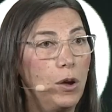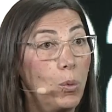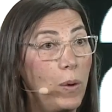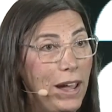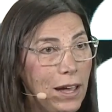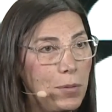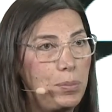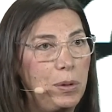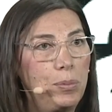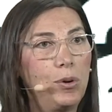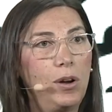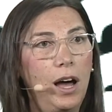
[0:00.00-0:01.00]
where
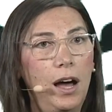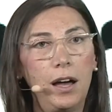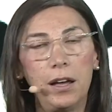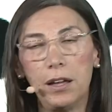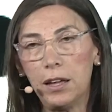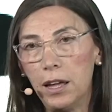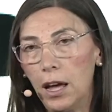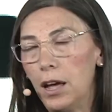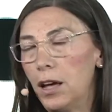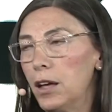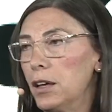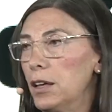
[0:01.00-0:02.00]
people are
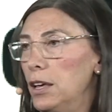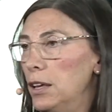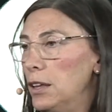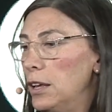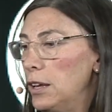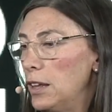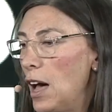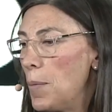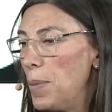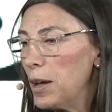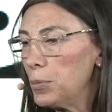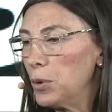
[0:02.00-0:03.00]
in their
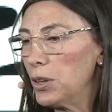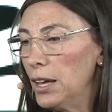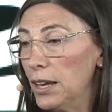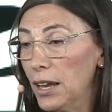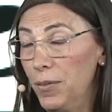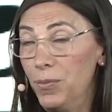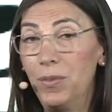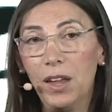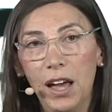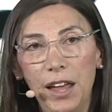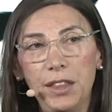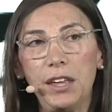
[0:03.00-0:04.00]
apartment? And
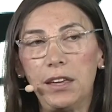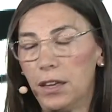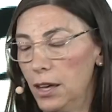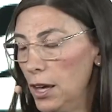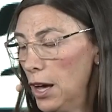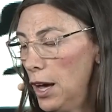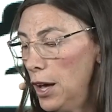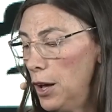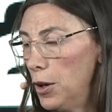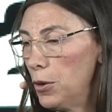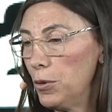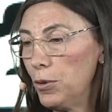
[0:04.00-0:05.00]
I think
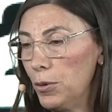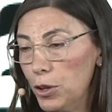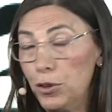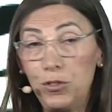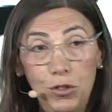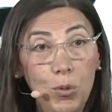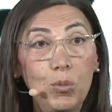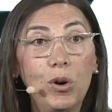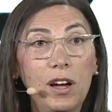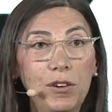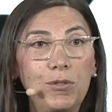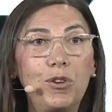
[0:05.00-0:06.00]

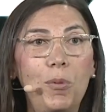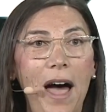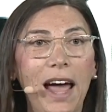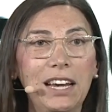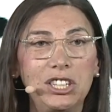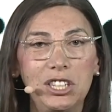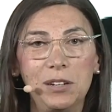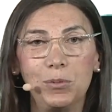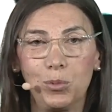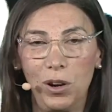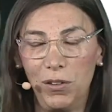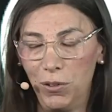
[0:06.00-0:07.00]
someone from iGEM
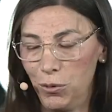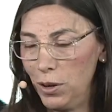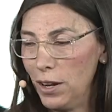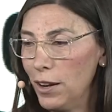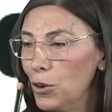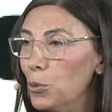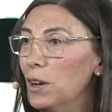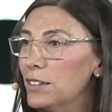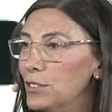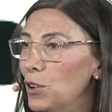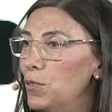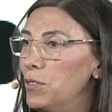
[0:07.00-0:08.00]
will
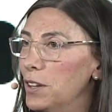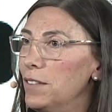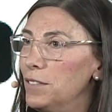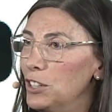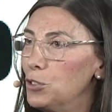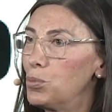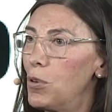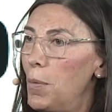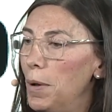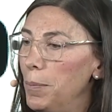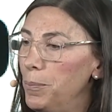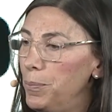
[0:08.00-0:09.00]
solve this problem.